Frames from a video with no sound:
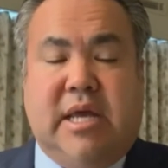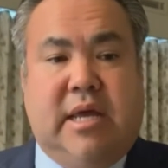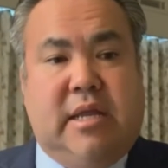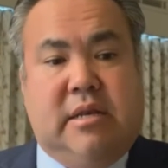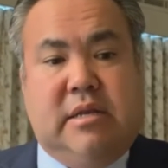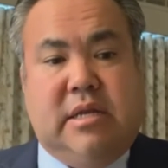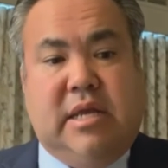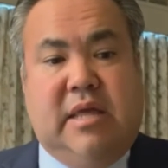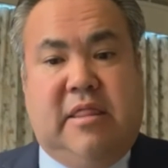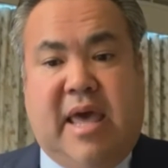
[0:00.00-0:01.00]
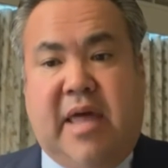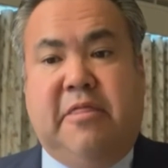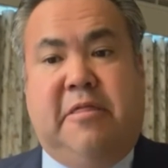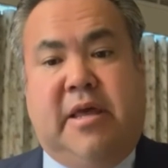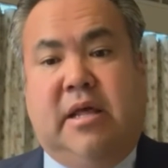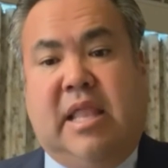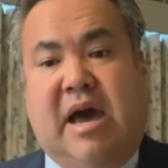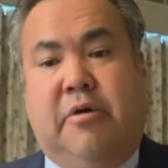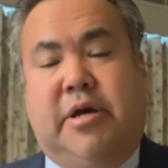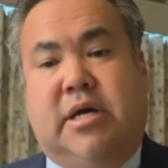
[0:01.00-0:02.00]
And that then
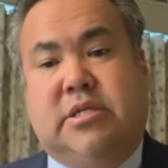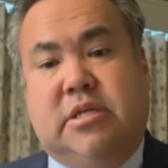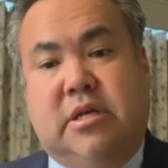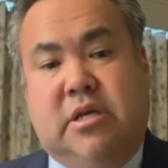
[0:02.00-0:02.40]
allowed us